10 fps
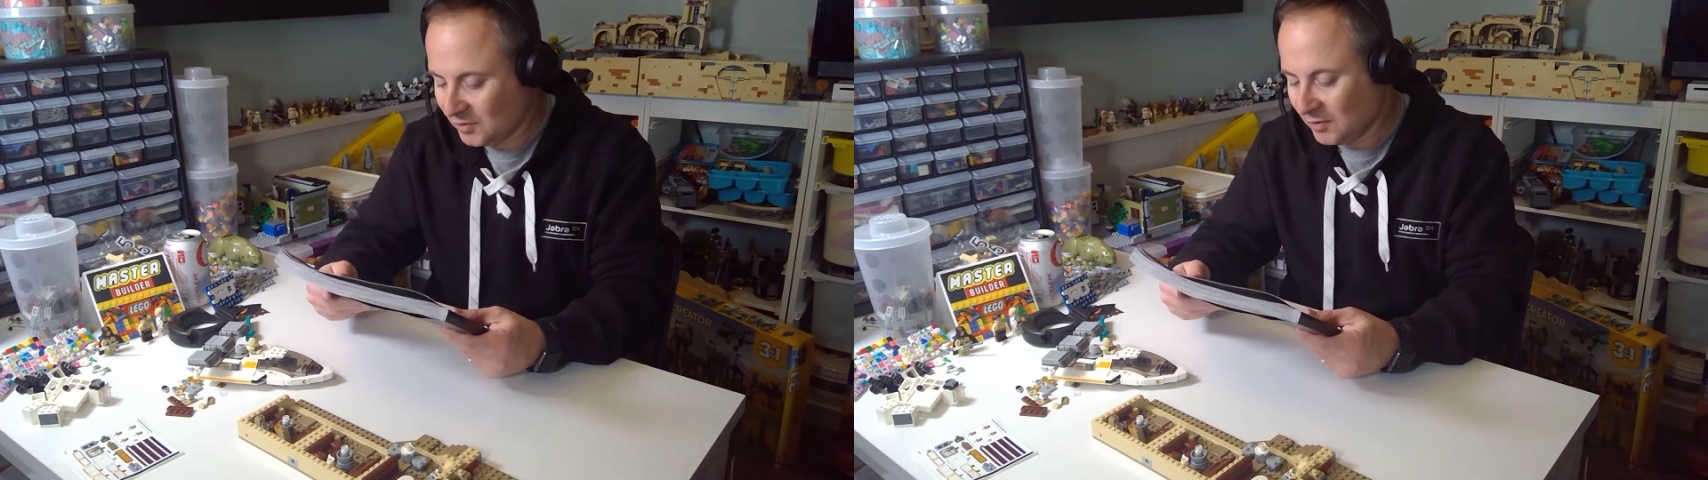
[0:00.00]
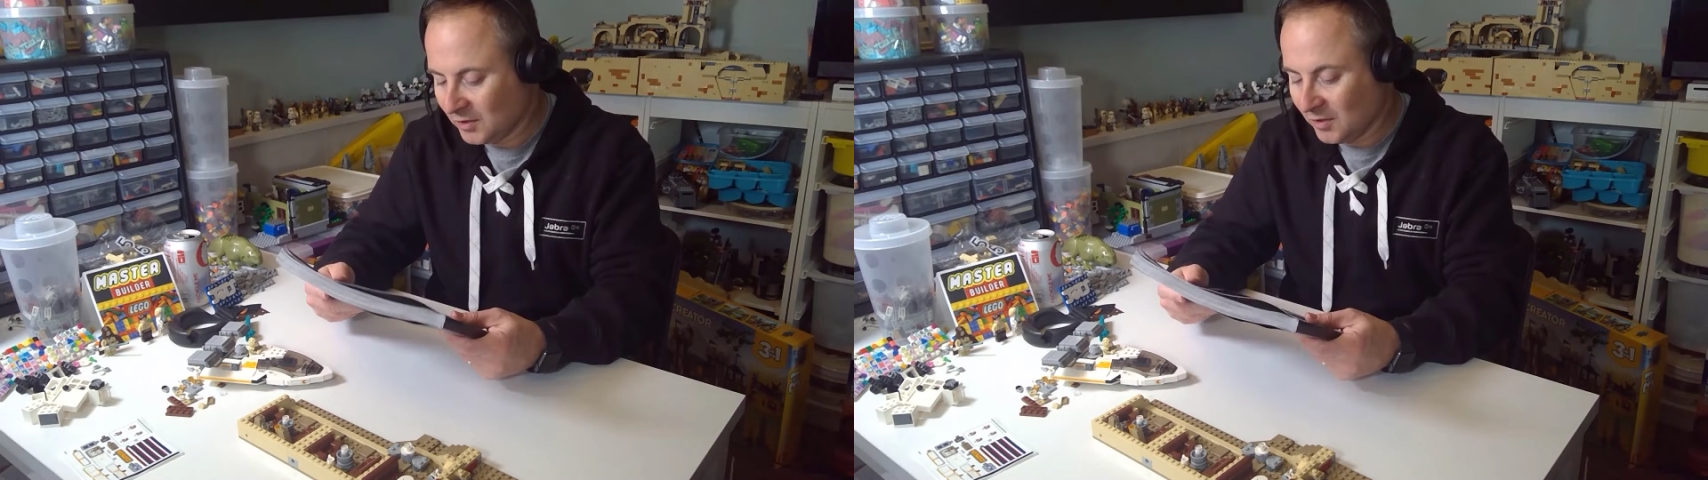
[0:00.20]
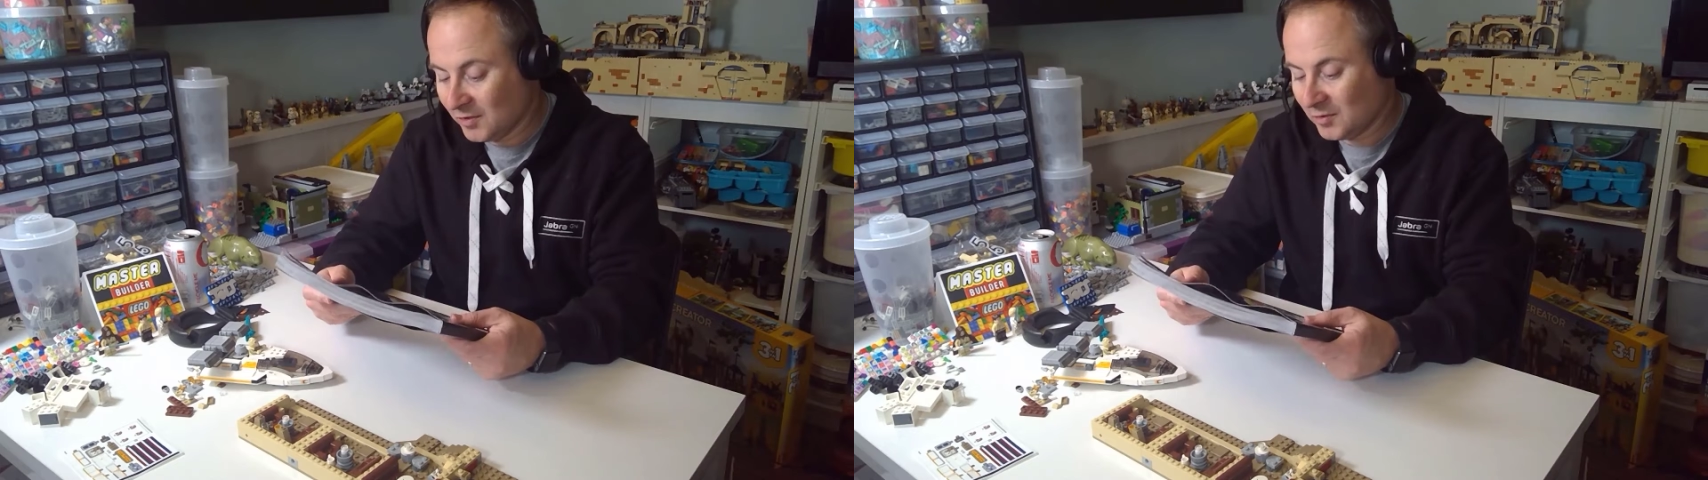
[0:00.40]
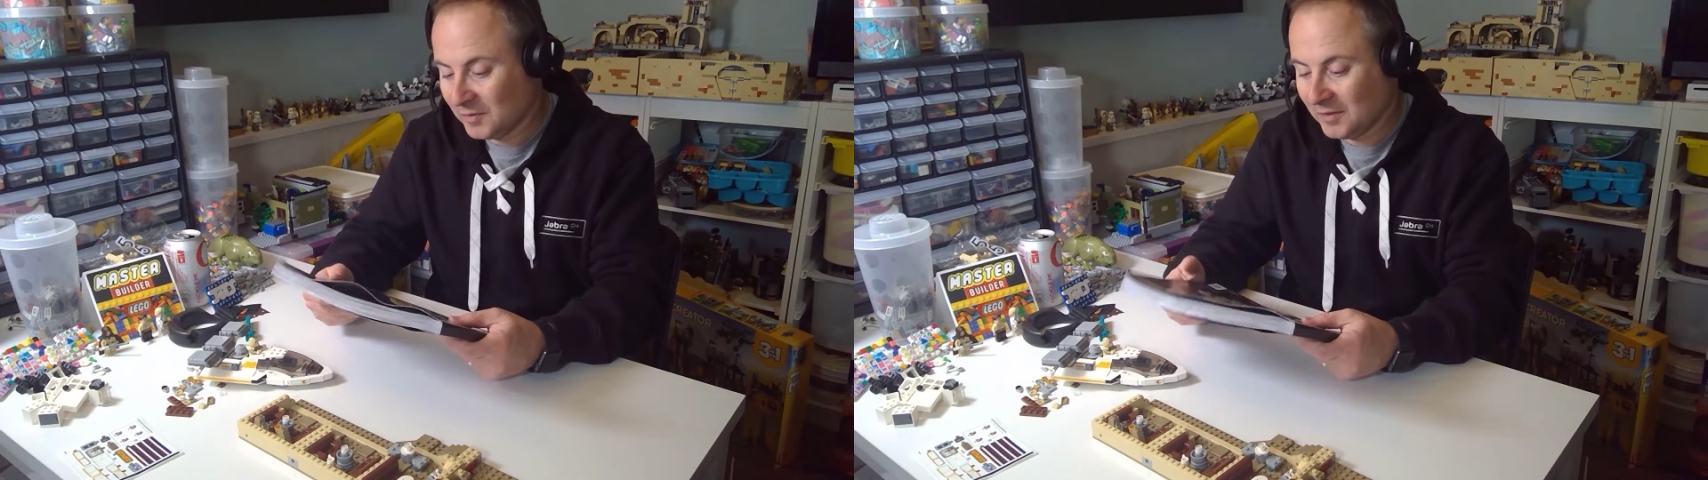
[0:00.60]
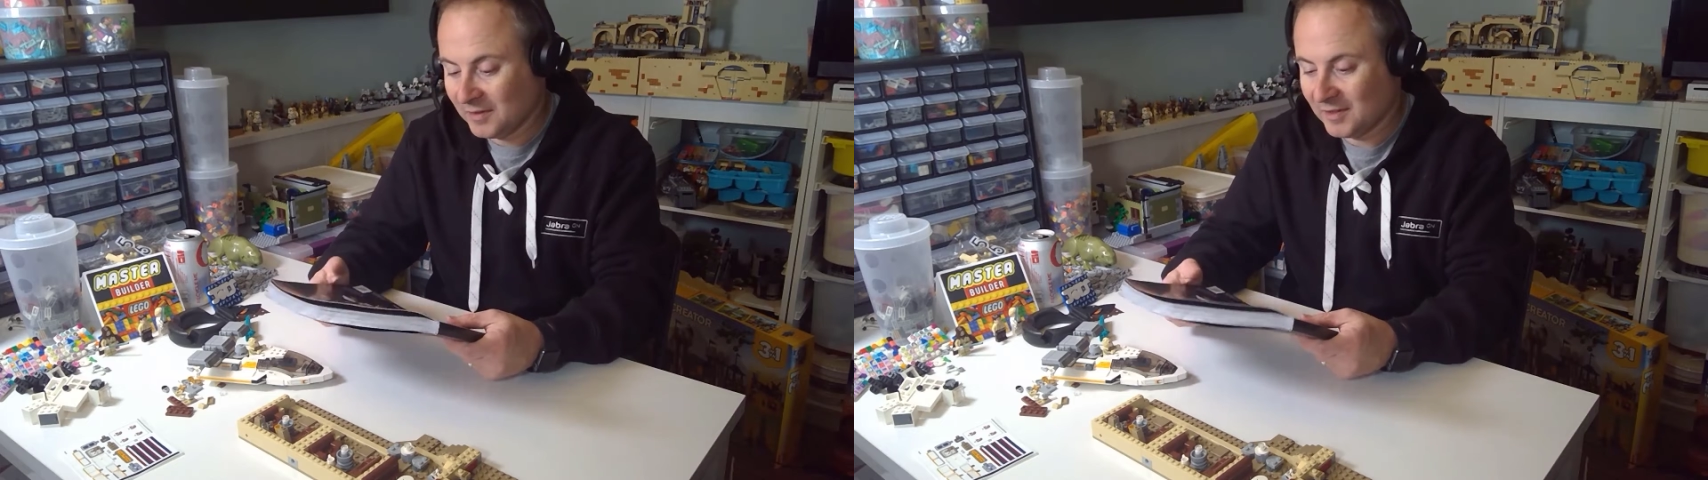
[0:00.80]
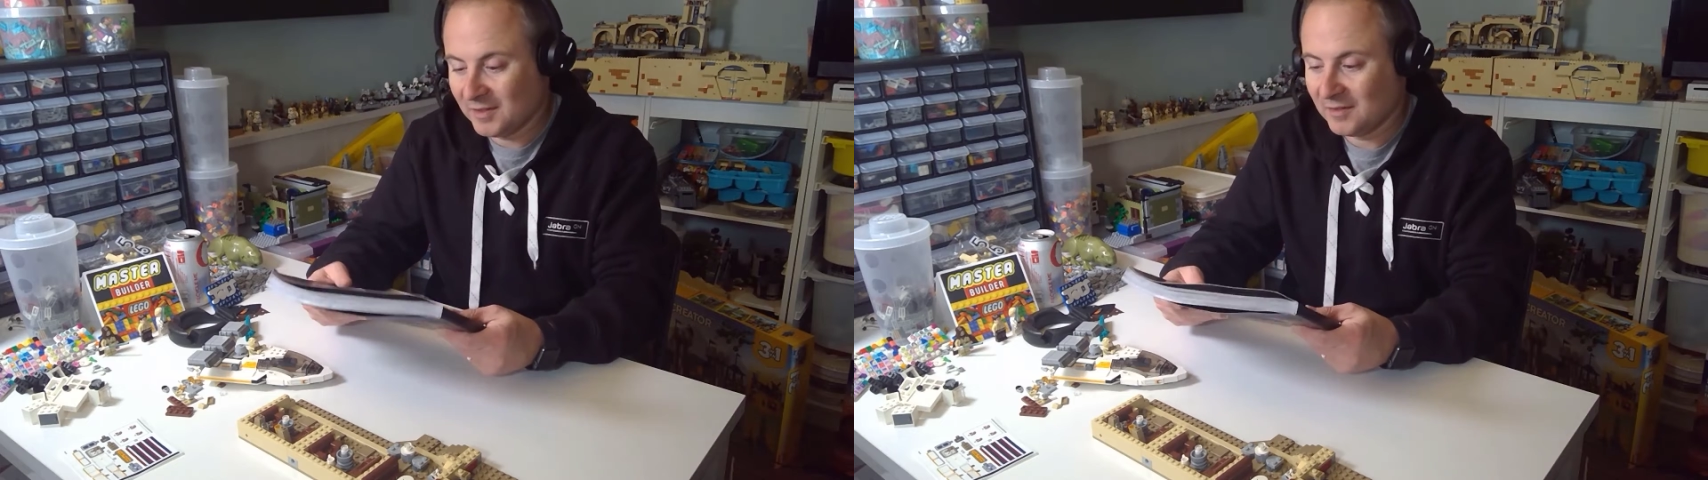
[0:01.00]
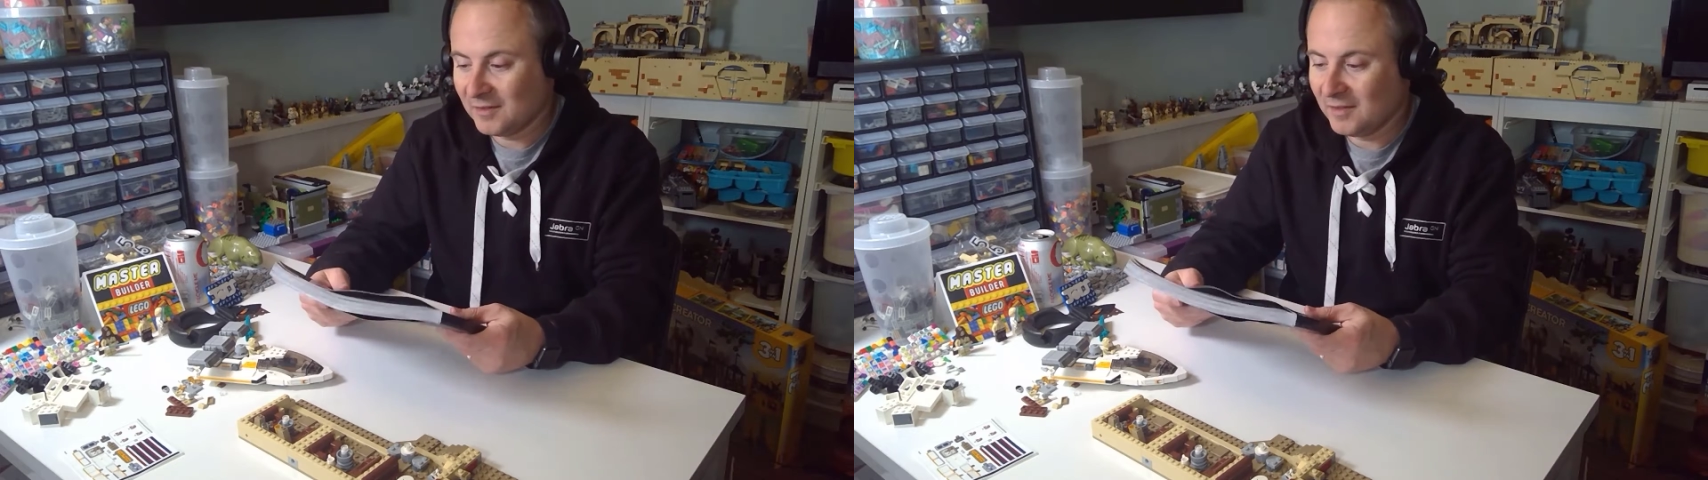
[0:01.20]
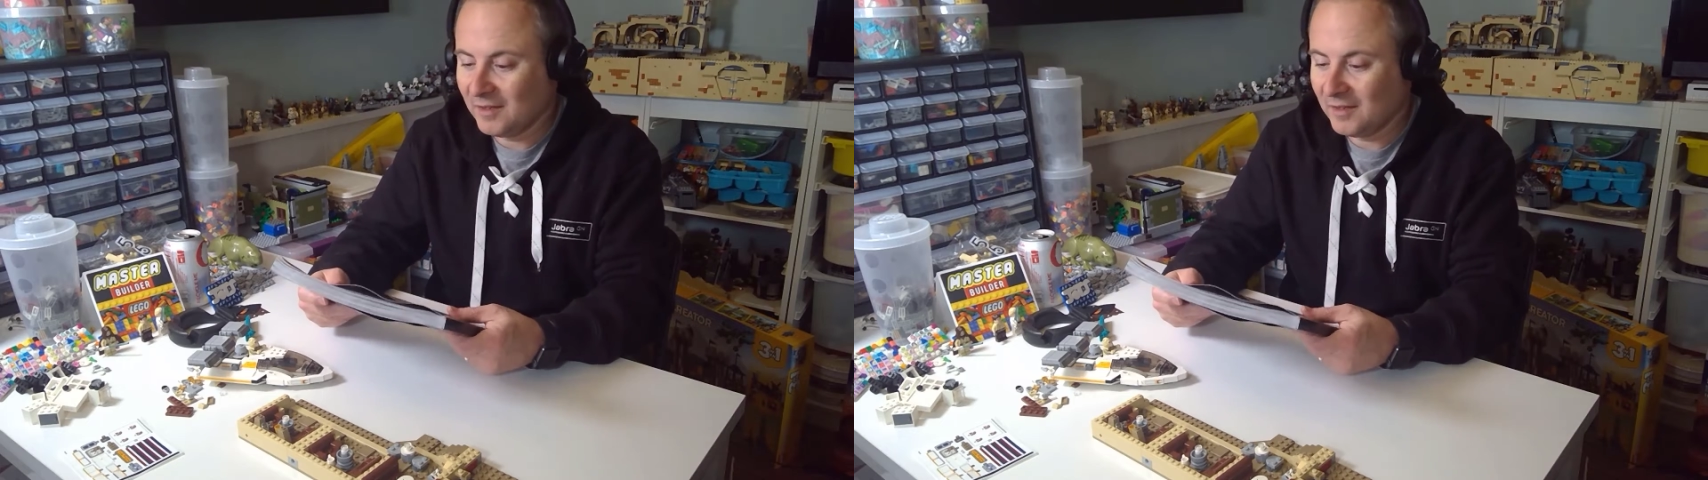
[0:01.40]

So you can also get this